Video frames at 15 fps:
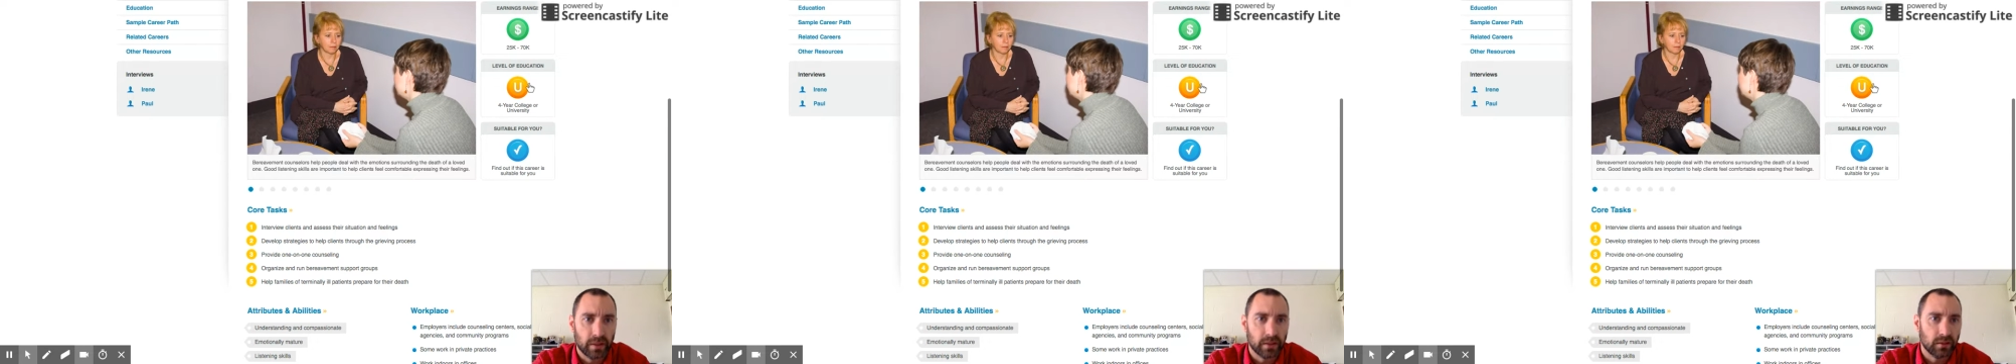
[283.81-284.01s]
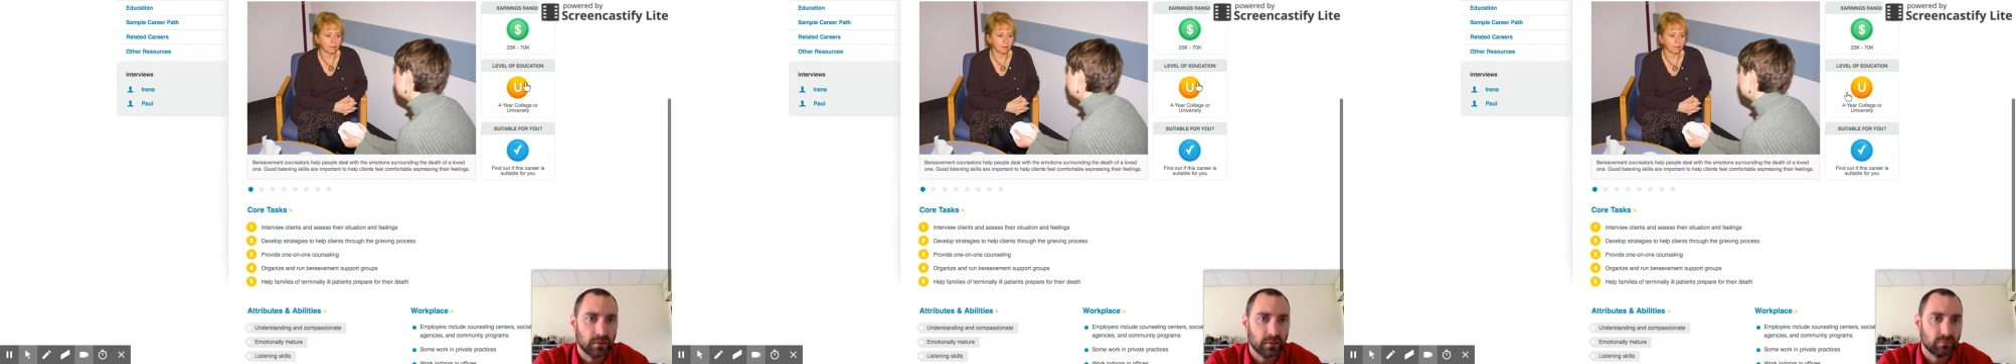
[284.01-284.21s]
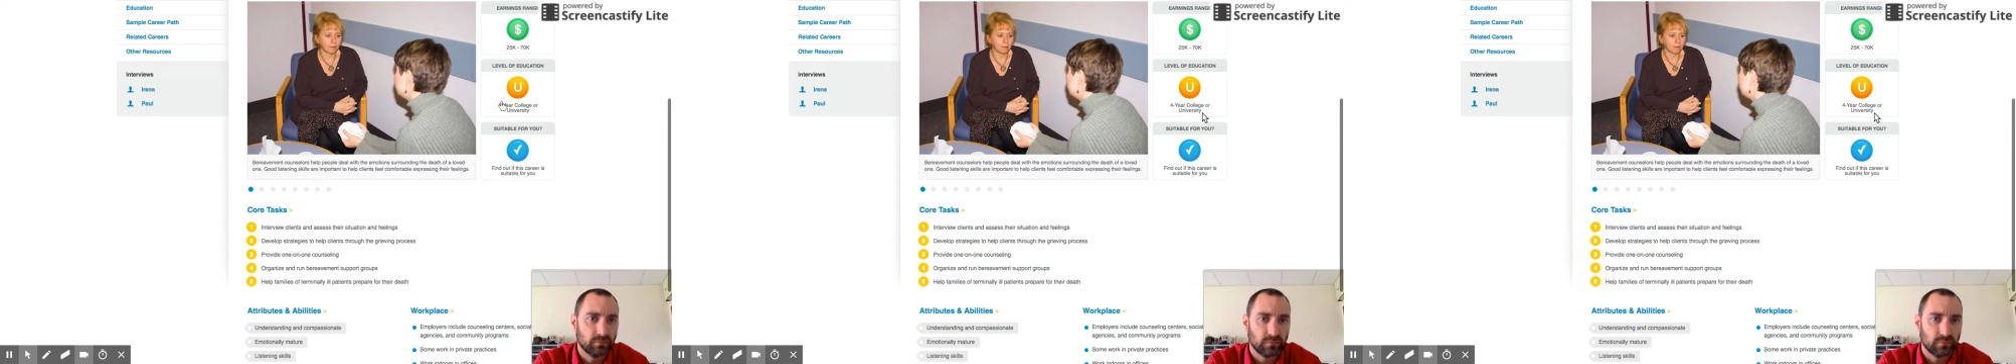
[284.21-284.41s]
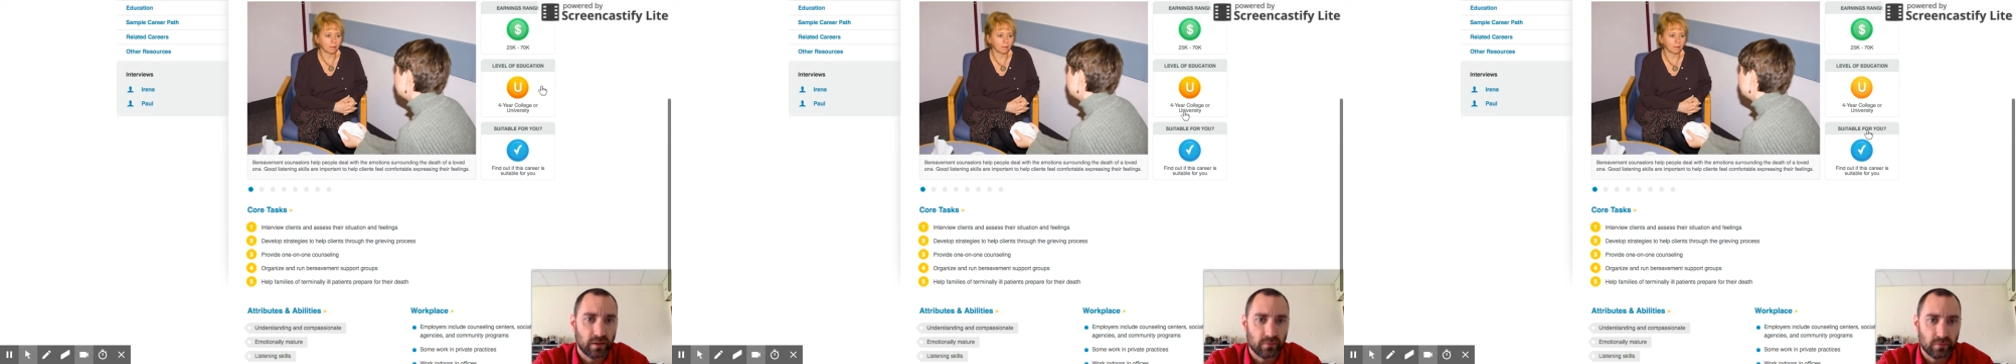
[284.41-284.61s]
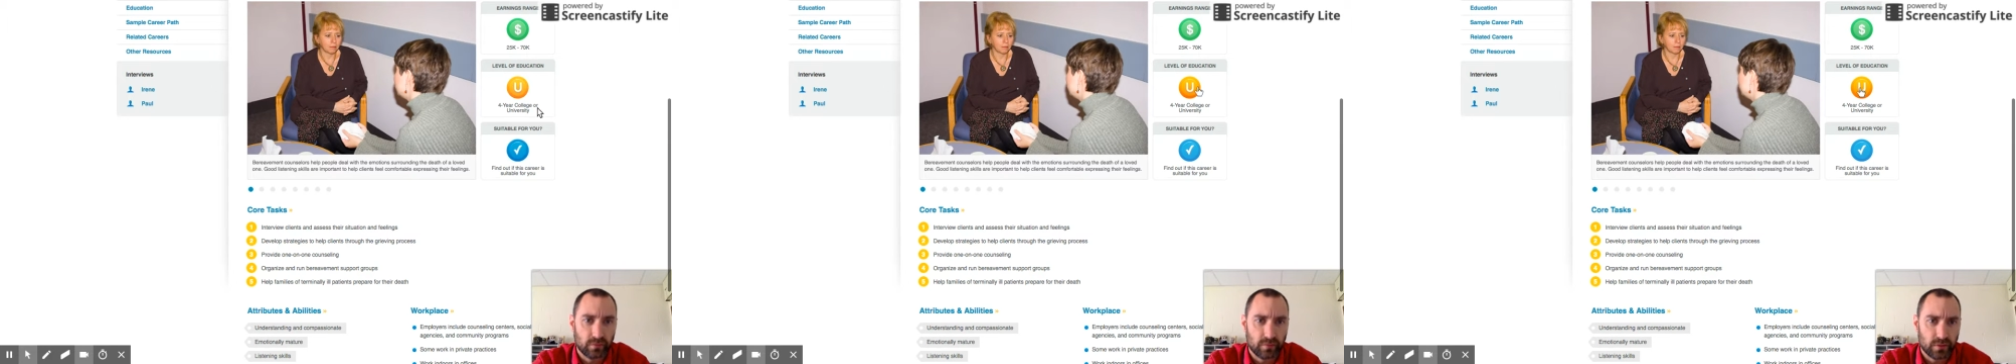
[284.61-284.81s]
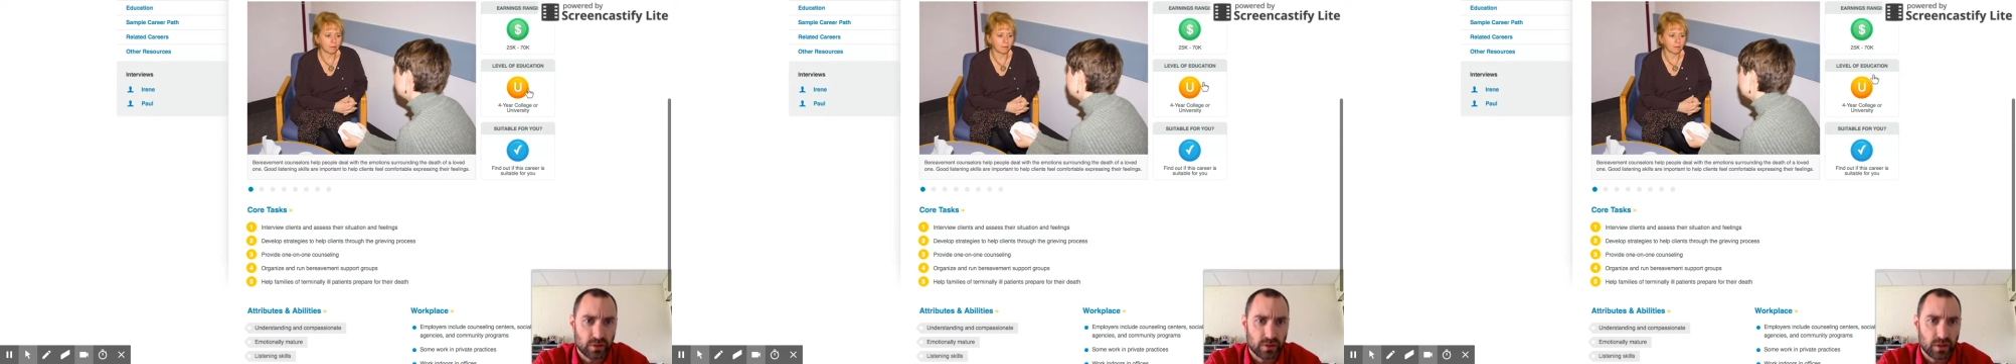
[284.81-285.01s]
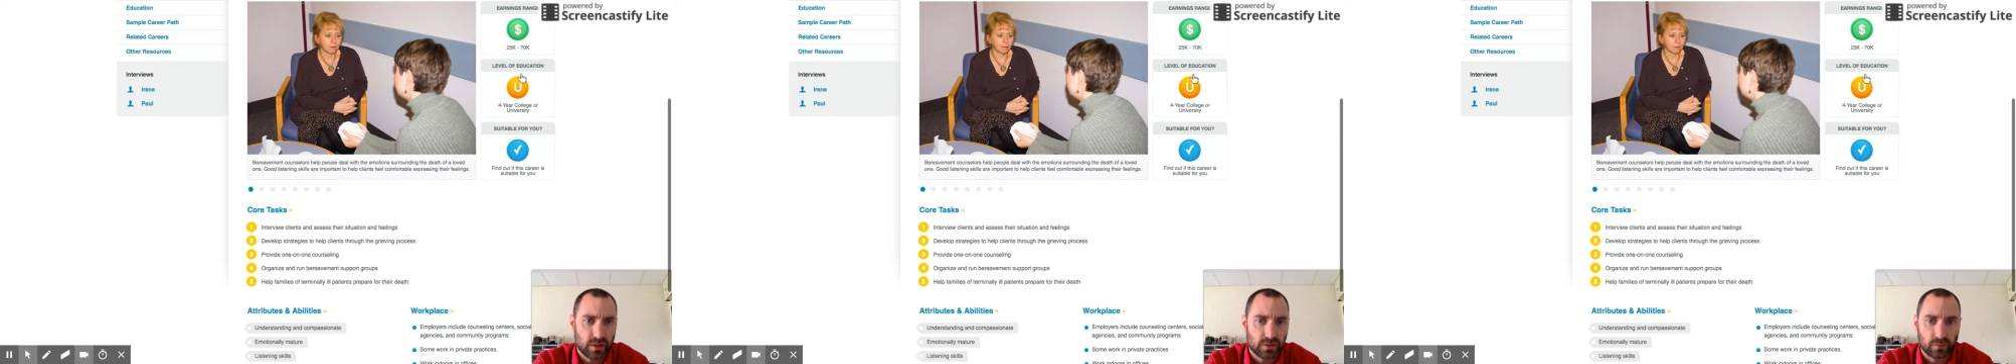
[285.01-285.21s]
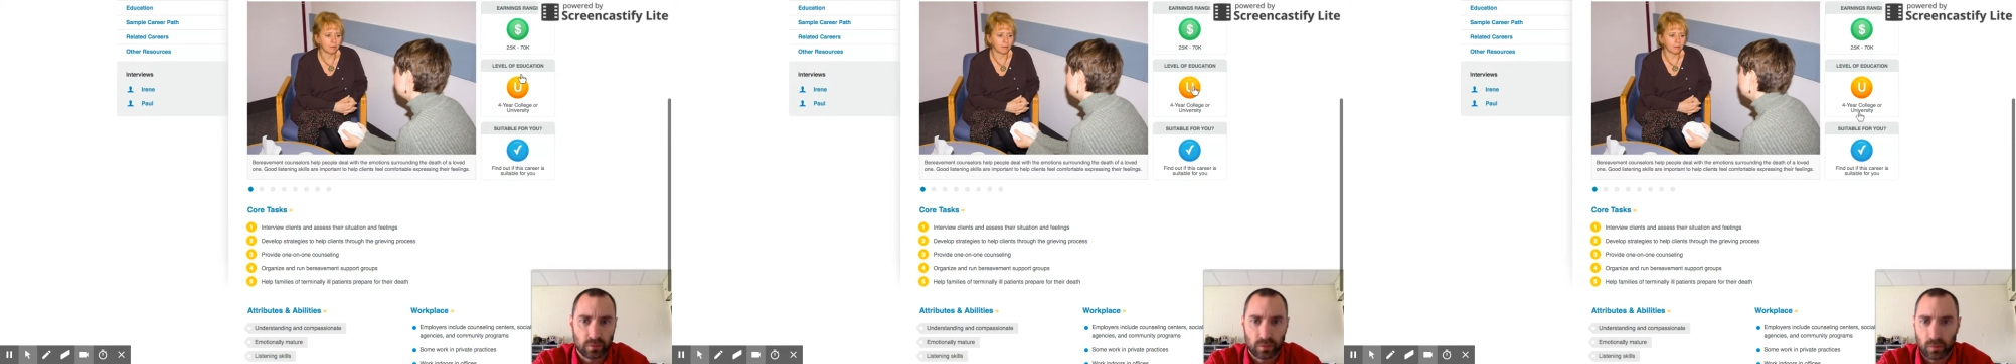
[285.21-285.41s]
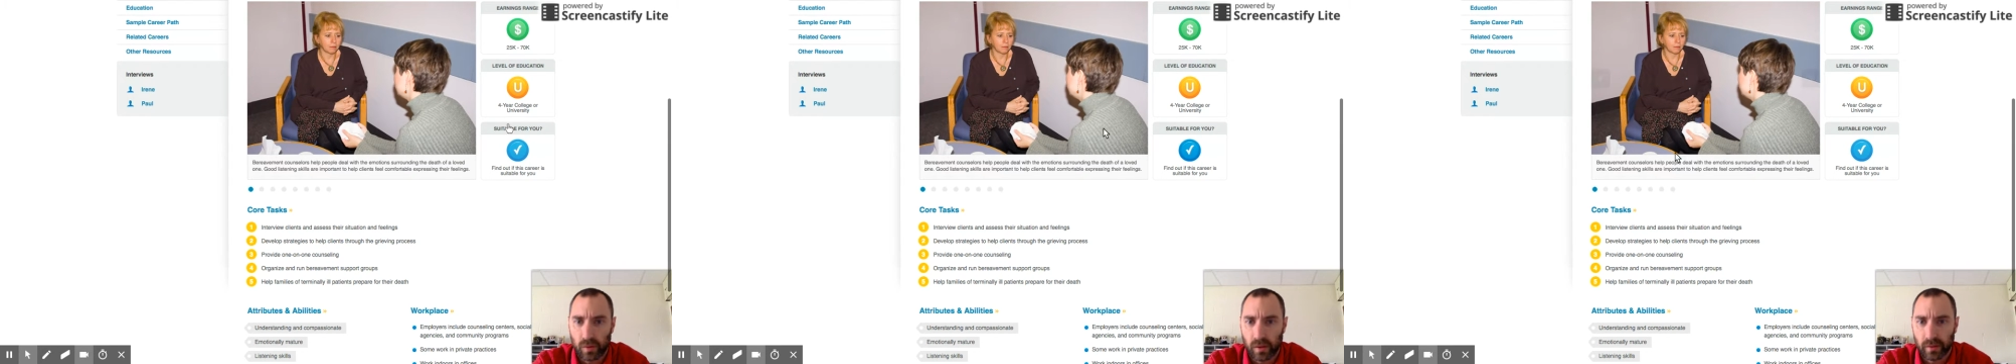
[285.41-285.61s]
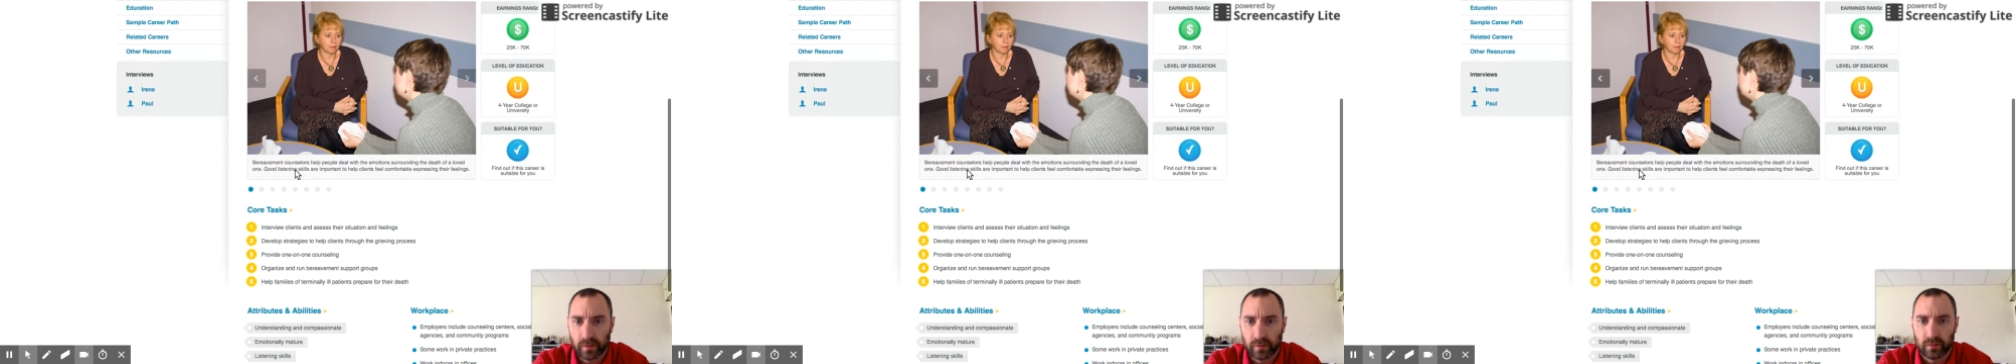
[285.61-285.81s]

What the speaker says: level of education required,